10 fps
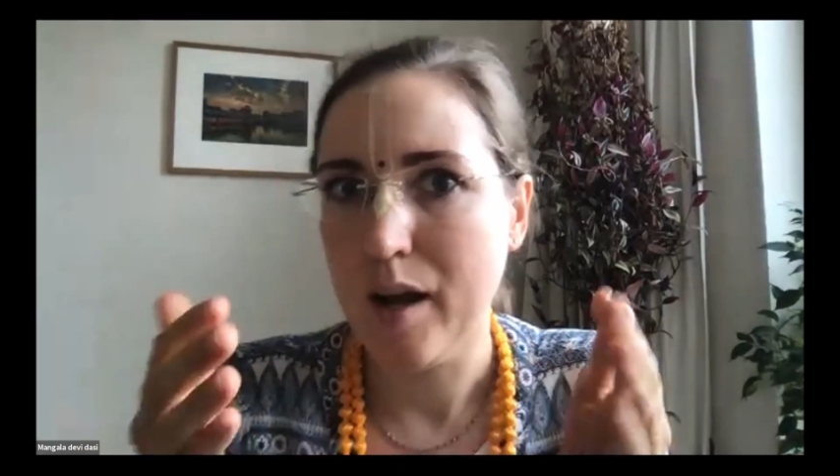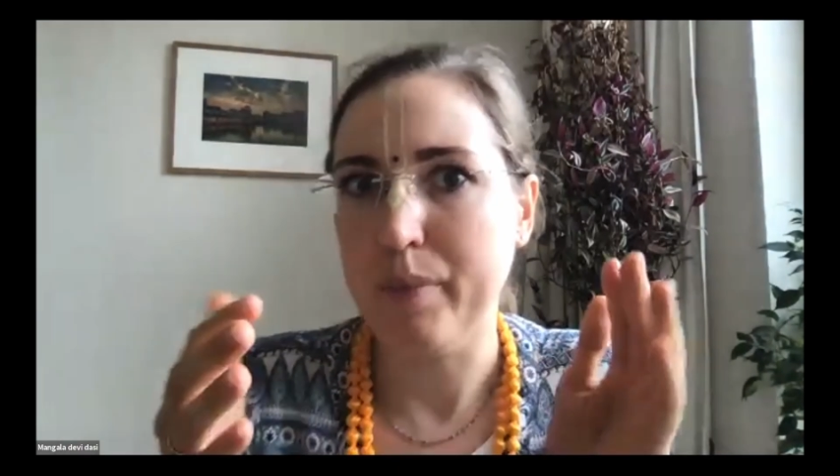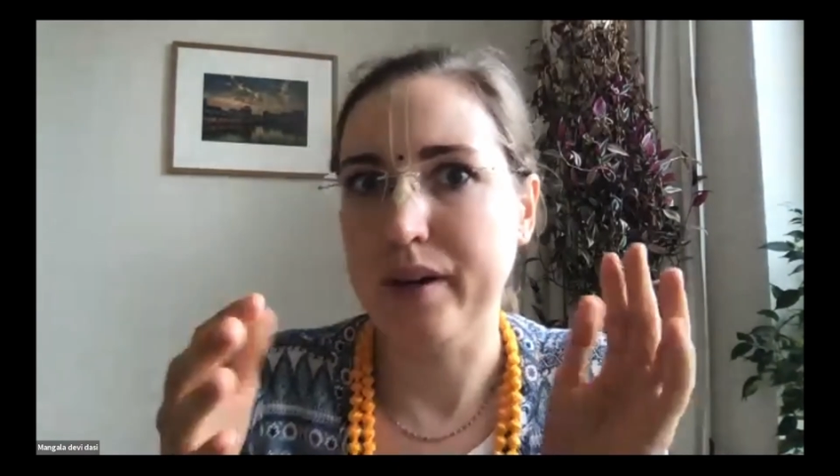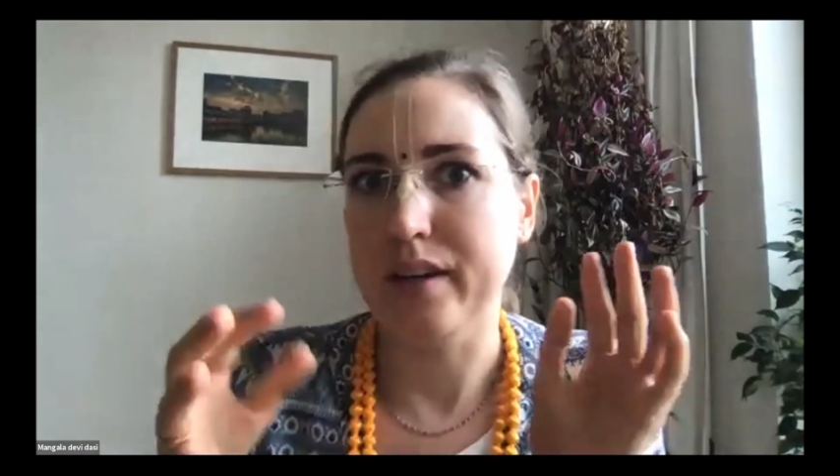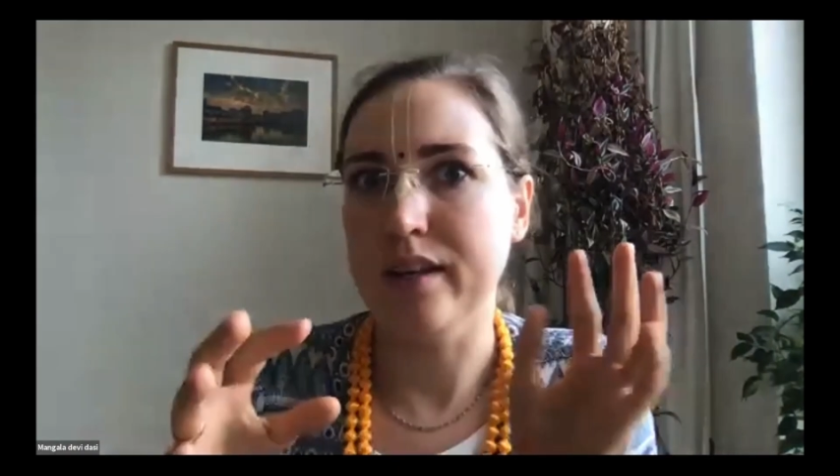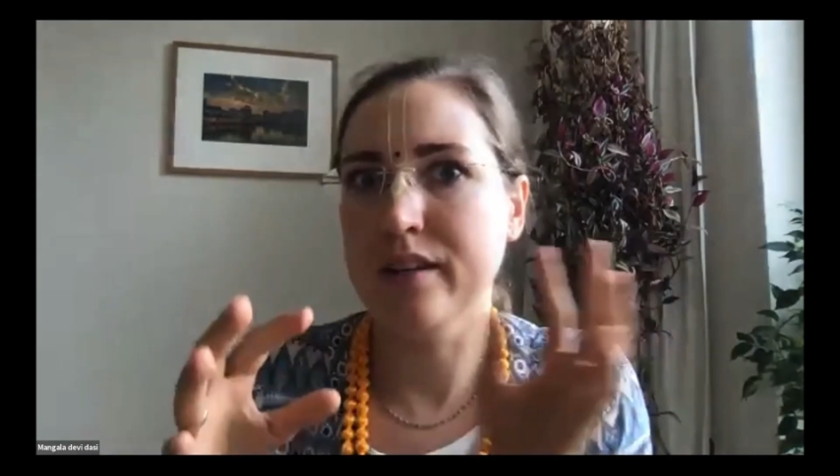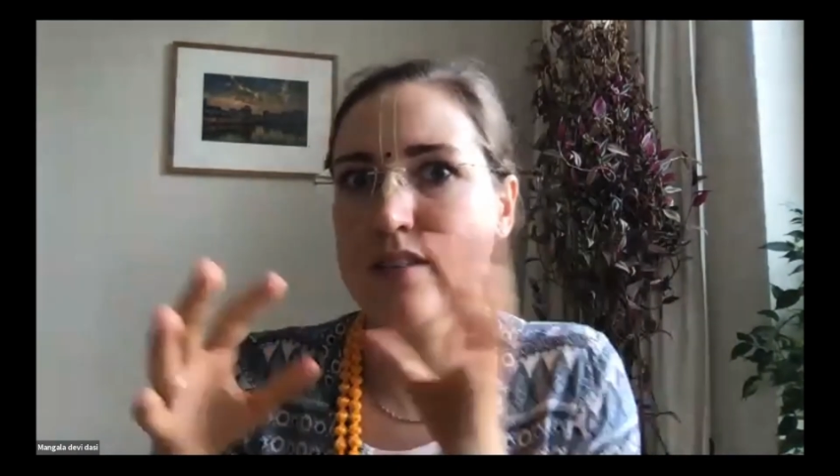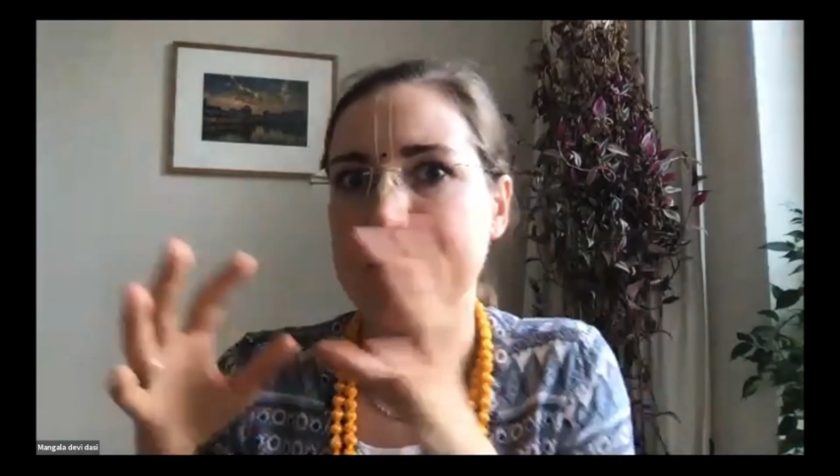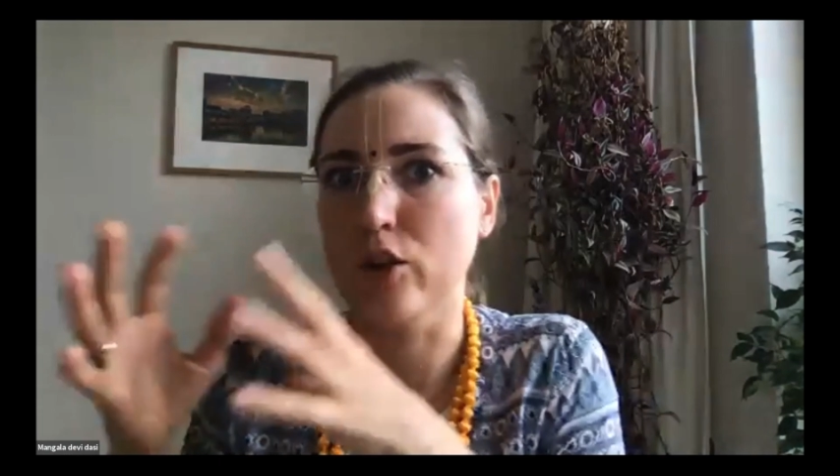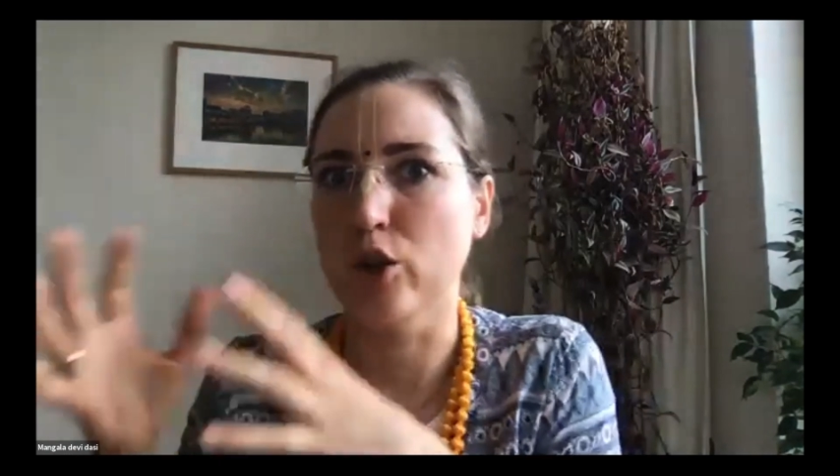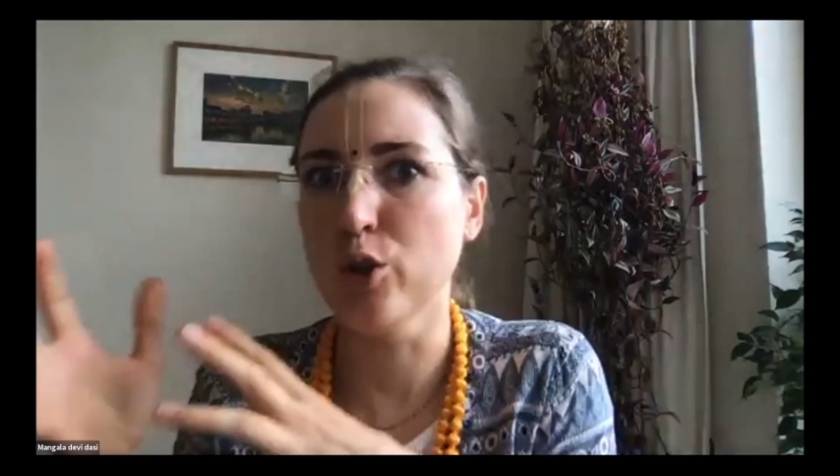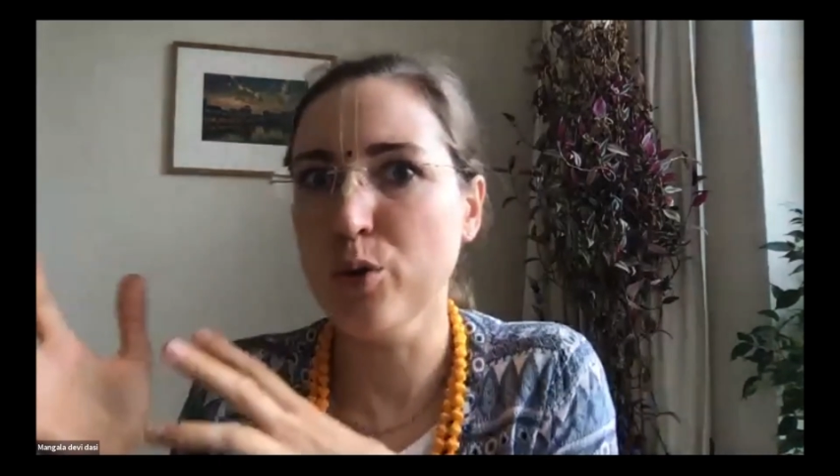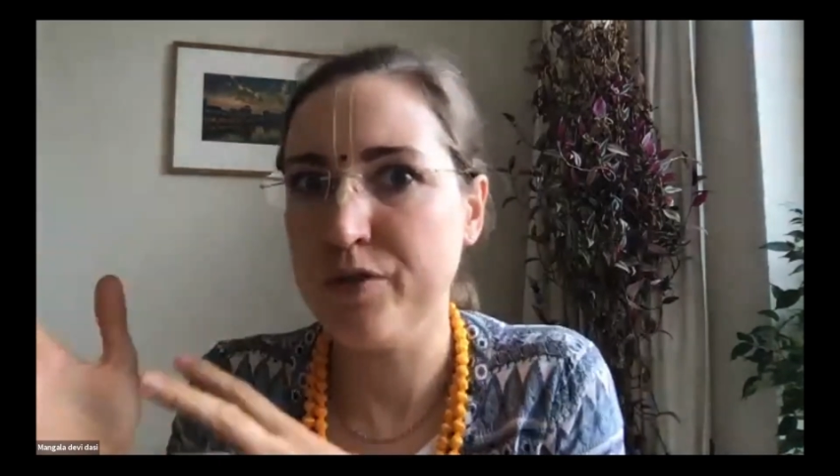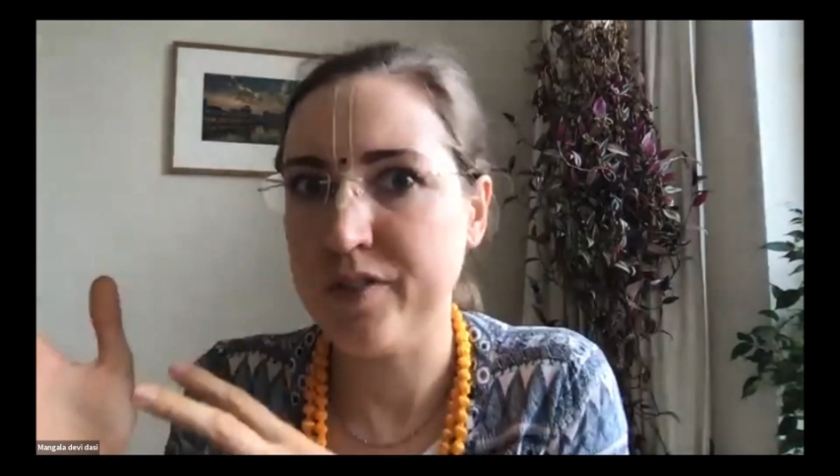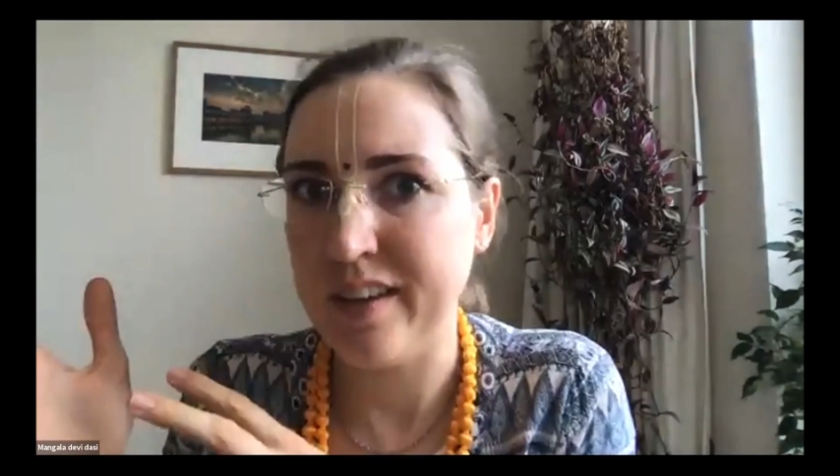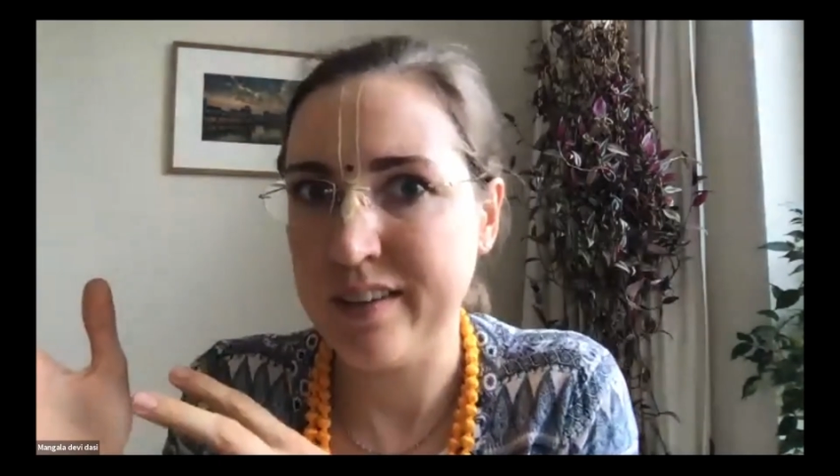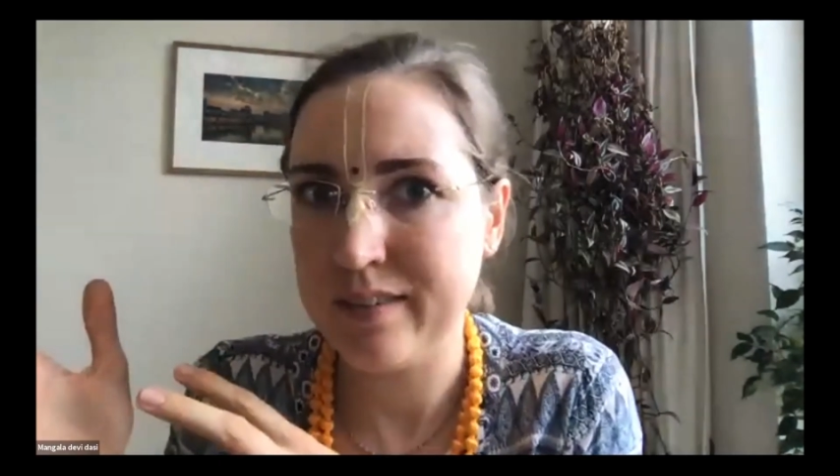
but in this aloofness